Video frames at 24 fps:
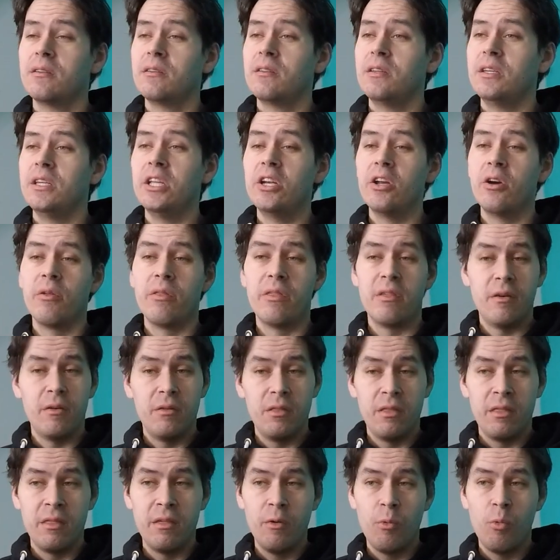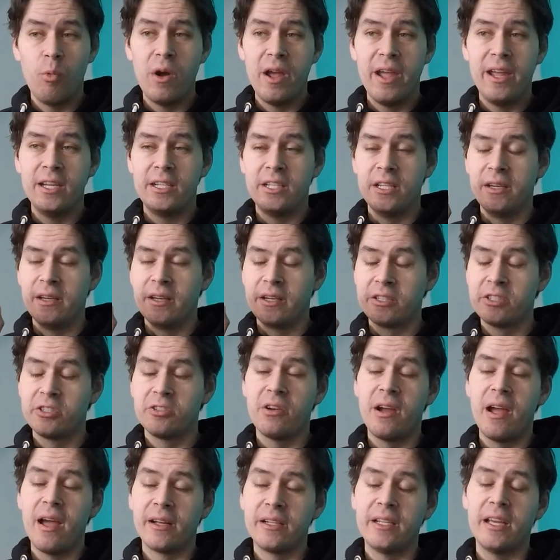the way to
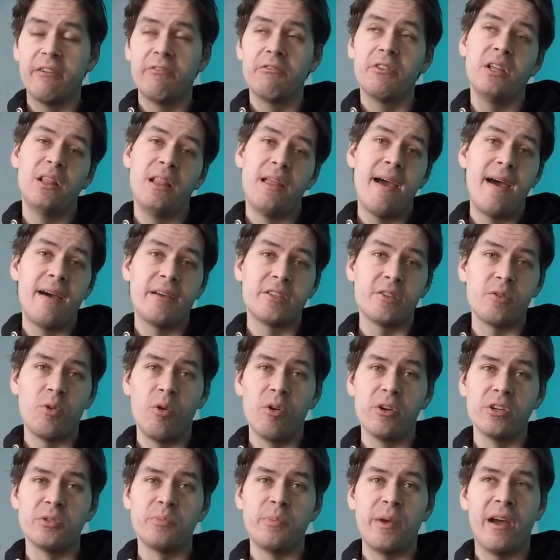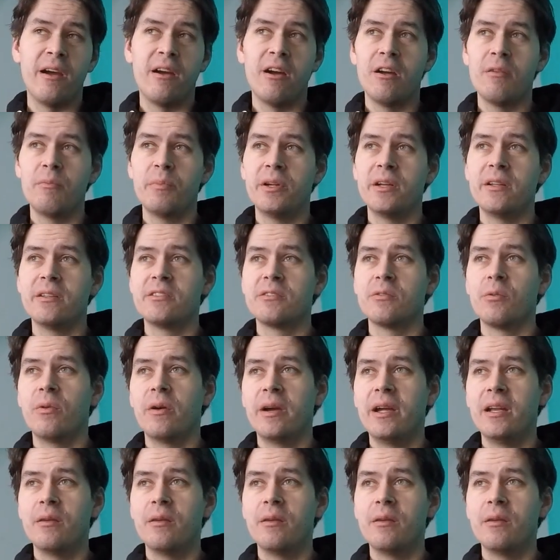extract every last horsepower, but it's a way to